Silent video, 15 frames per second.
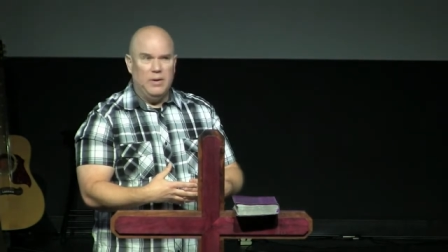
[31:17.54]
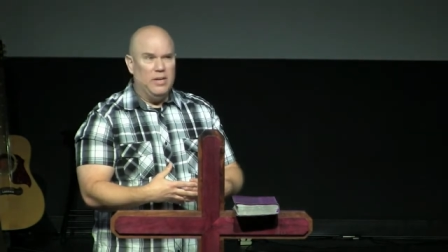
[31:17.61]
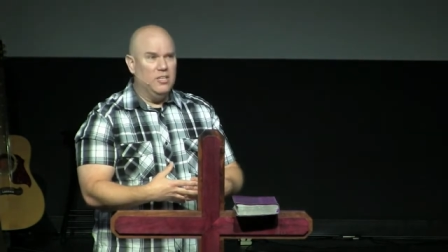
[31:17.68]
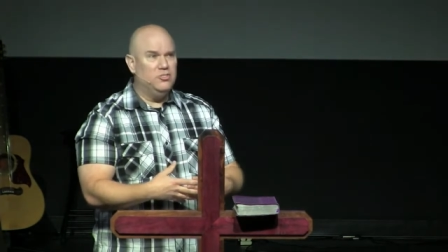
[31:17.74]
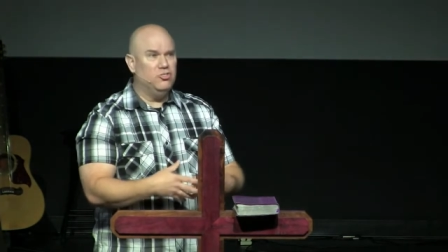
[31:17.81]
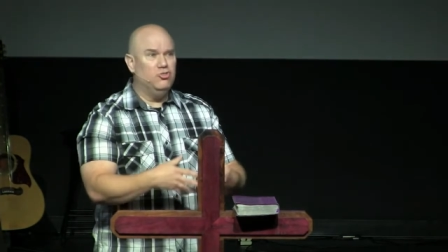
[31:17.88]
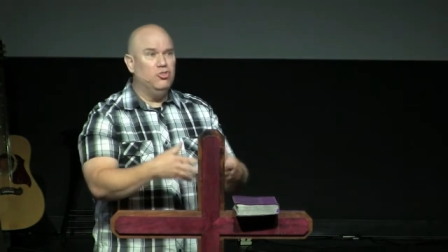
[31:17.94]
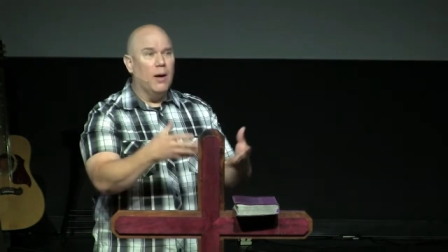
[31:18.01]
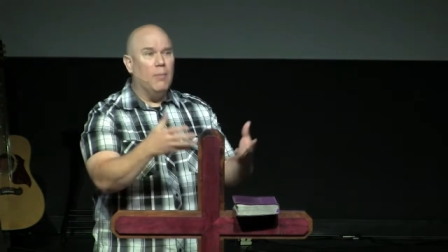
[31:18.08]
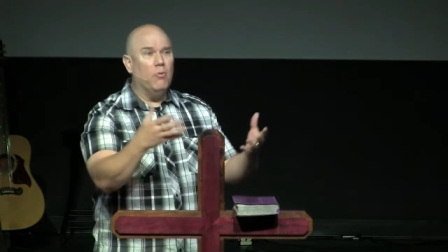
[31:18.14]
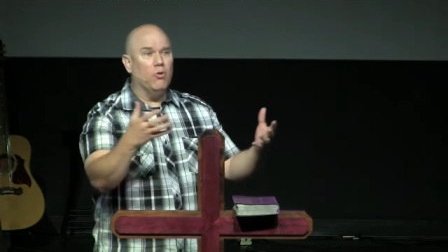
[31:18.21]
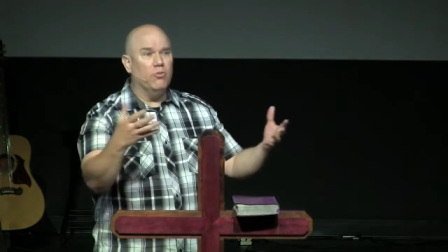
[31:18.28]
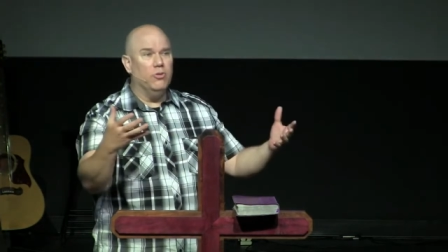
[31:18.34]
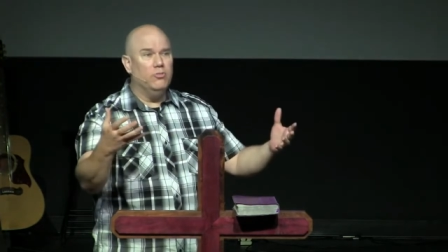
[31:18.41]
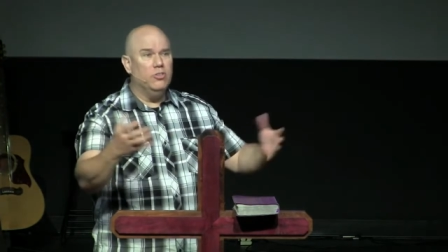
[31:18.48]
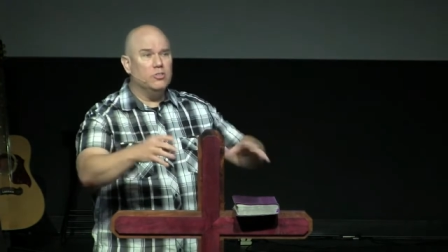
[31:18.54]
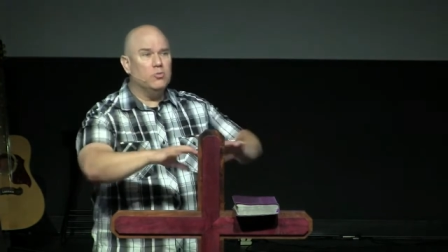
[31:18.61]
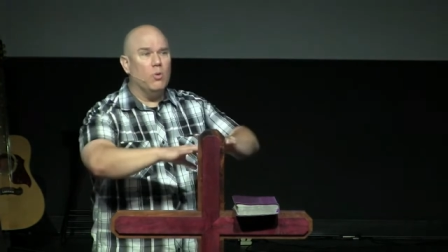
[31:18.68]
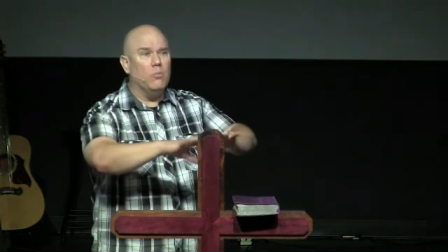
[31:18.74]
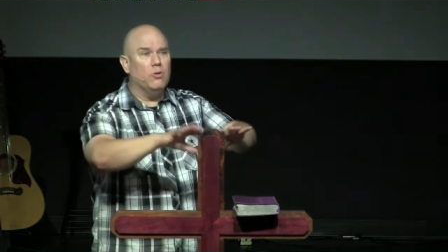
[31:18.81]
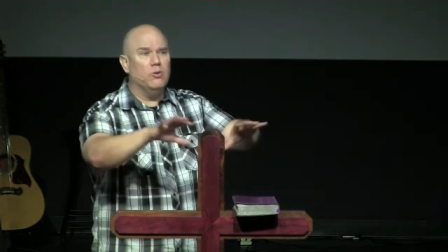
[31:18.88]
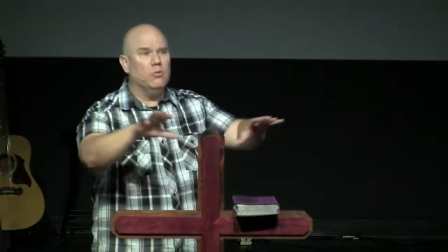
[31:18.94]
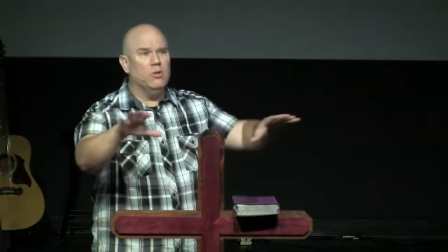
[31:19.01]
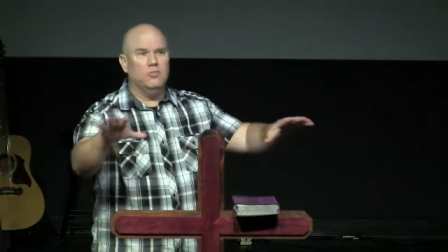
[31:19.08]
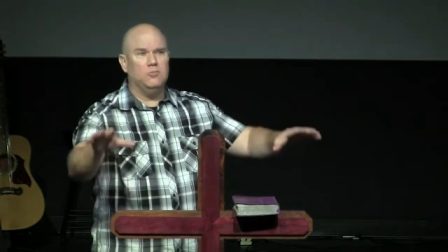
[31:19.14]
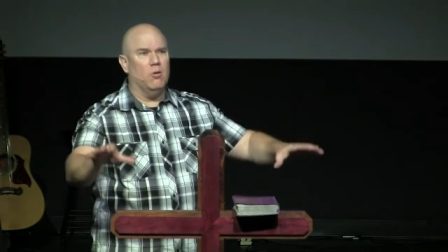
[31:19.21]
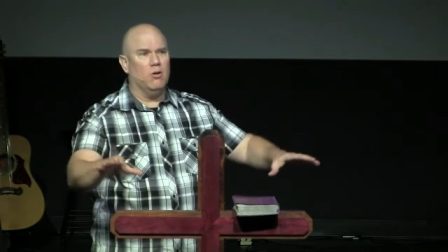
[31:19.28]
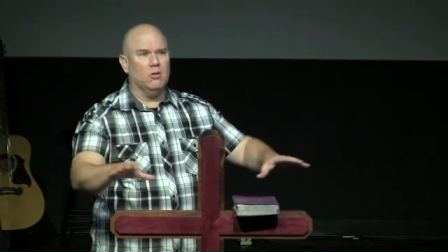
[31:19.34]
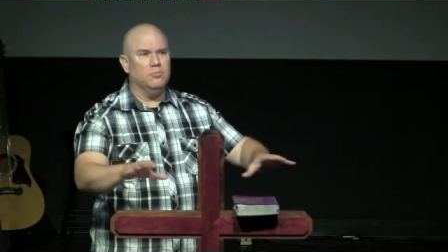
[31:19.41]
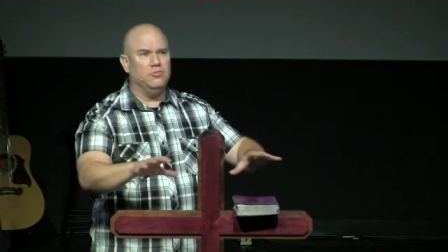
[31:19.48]
I mean, it's doubled just what we're doing in
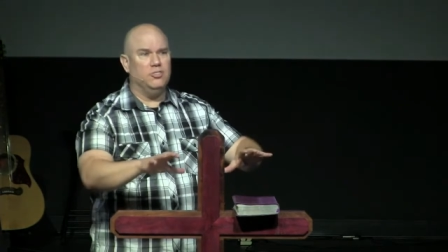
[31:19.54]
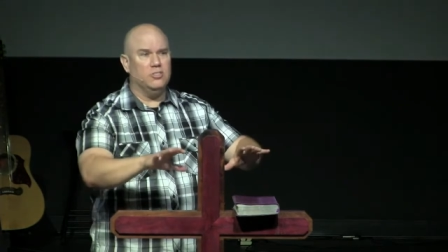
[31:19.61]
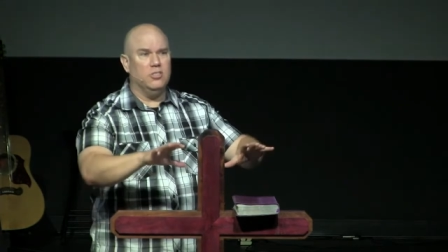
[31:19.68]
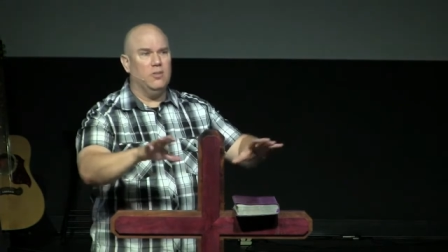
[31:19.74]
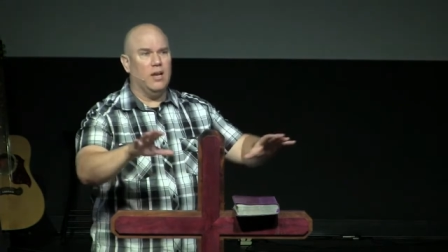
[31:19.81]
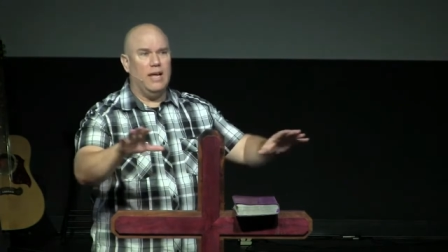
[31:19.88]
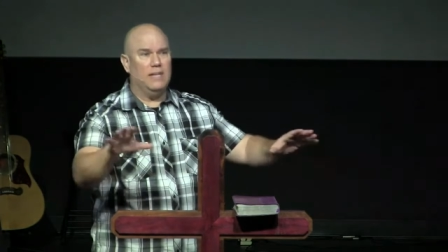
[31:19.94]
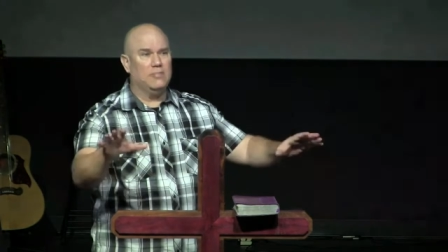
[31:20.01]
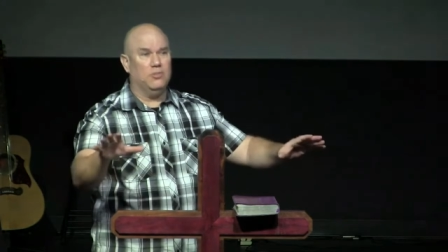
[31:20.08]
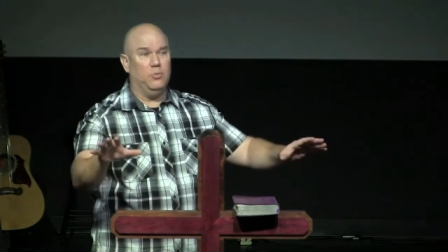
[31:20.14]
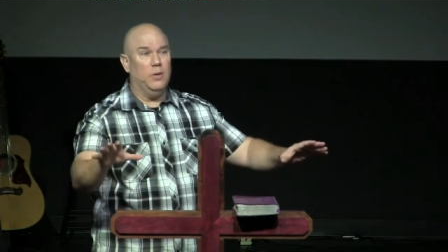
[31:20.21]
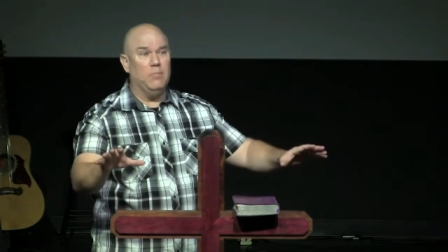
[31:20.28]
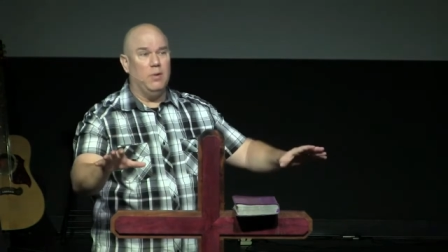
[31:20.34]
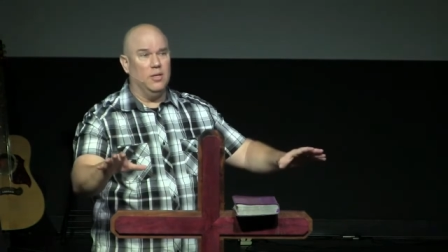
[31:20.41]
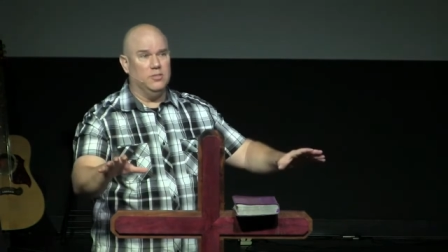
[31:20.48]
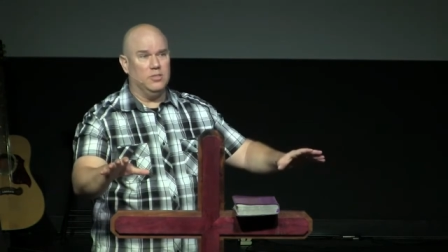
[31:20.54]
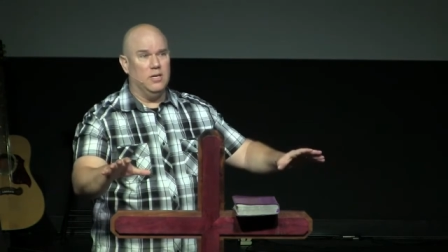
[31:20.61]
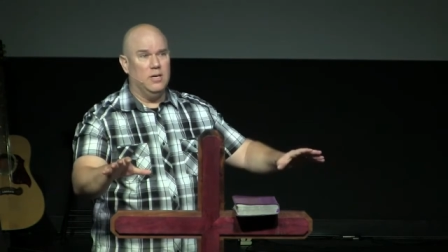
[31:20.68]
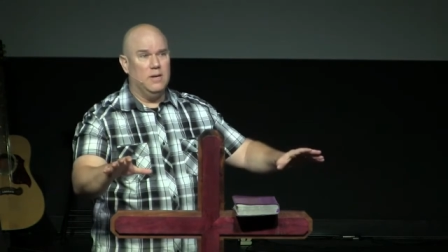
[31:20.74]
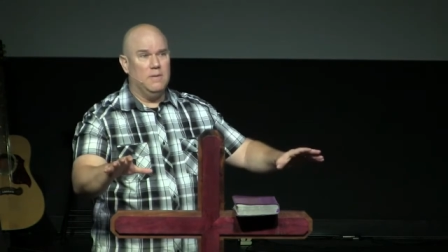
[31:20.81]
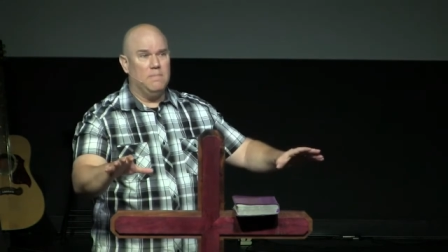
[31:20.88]
small groups just in the last three months.